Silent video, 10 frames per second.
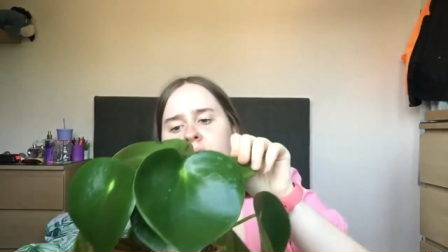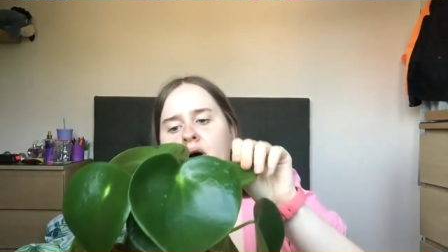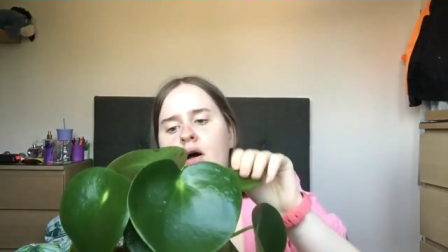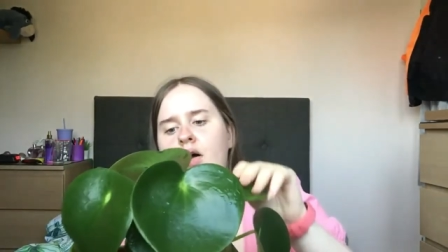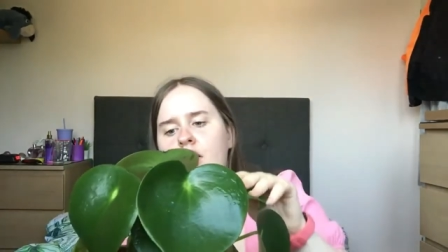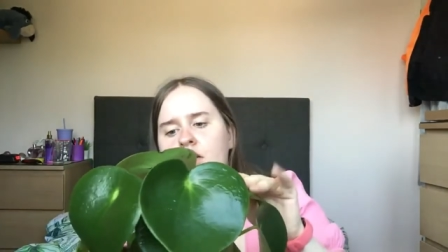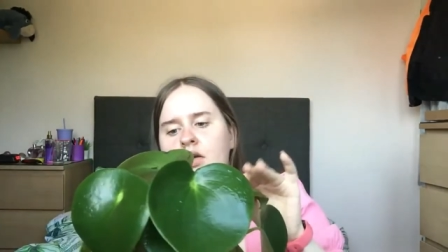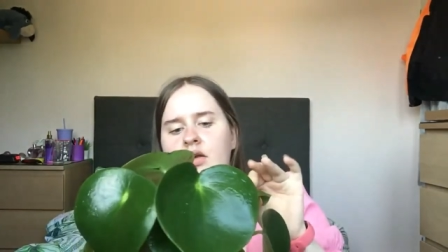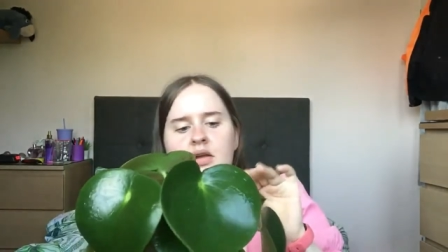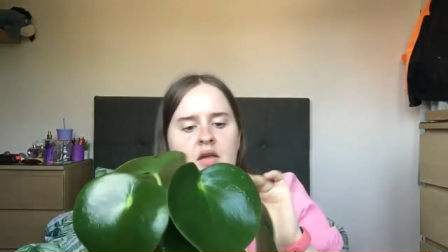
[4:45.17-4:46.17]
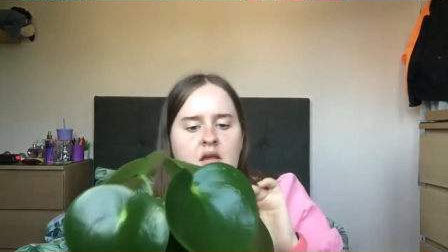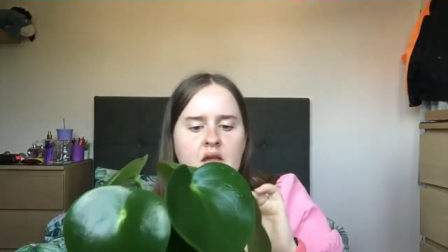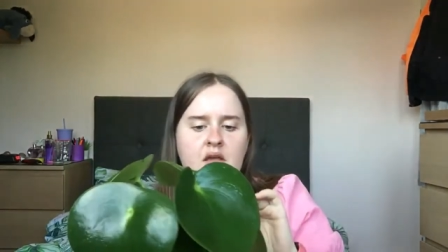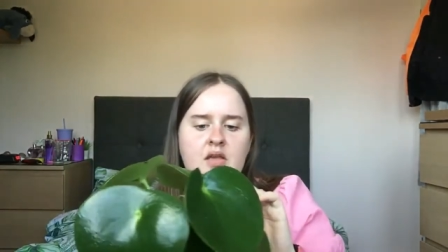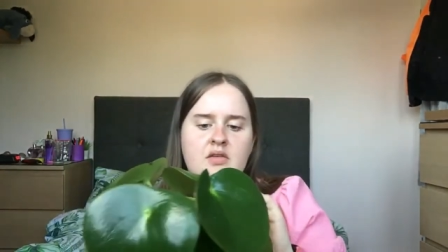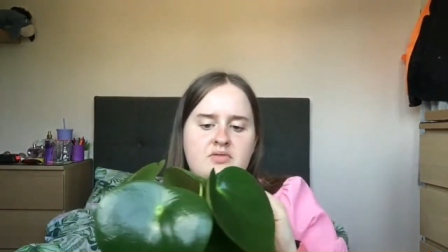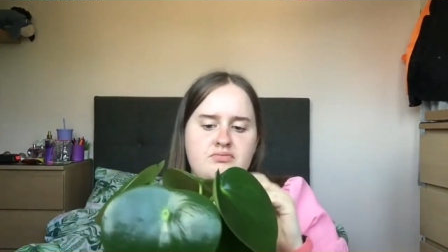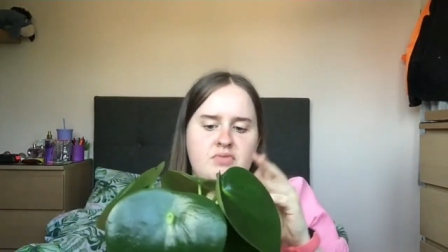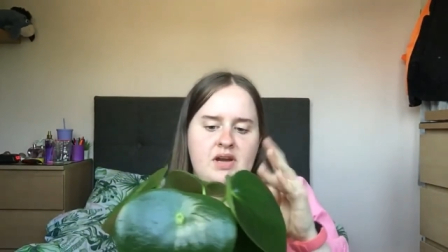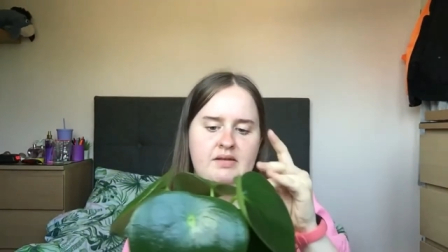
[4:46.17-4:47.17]
but it's
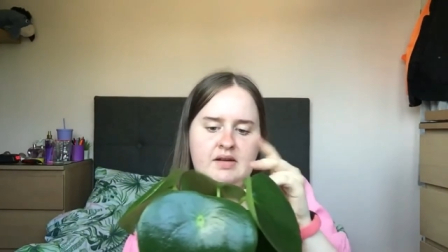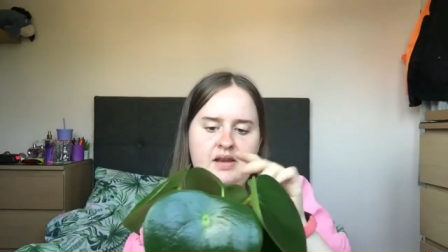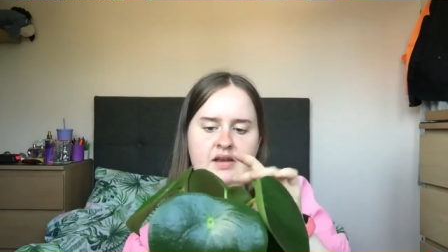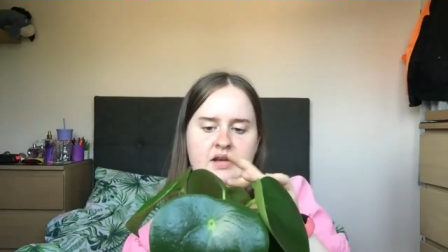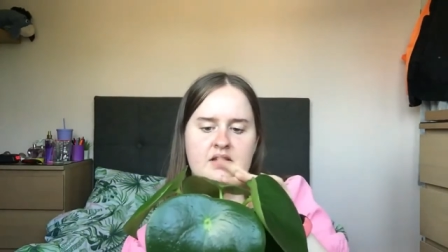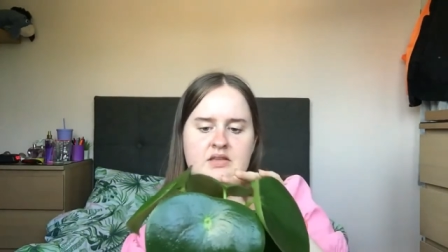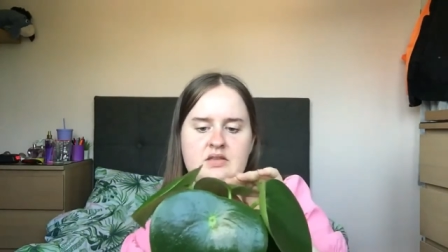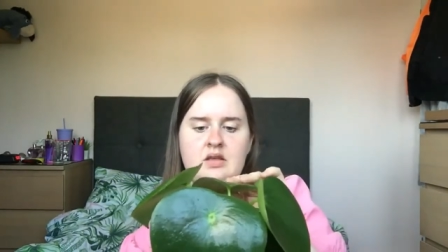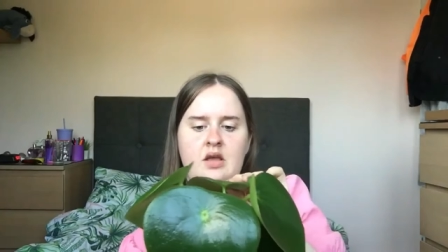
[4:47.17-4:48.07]
really really nice